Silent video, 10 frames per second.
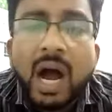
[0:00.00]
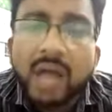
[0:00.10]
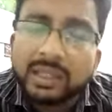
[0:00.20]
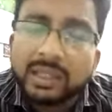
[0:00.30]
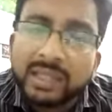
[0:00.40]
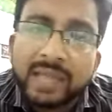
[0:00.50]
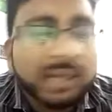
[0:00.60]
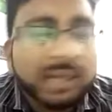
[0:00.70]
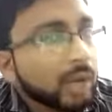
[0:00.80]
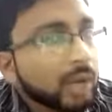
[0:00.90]
Other than
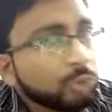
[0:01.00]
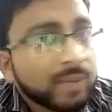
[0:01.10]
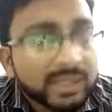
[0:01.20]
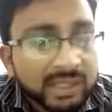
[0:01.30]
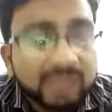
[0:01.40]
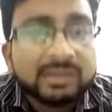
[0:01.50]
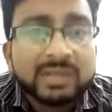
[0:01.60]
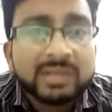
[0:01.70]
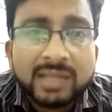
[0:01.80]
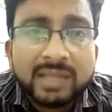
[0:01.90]
that, we have to do basic
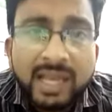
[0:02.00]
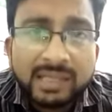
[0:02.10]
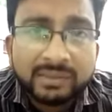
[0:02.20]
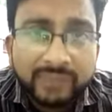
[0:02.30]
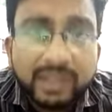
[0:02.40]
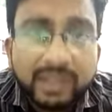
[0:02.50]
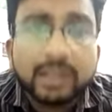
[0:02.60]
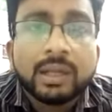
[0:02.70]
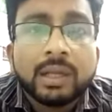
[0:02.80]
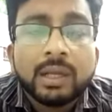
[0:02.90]
investigations as well,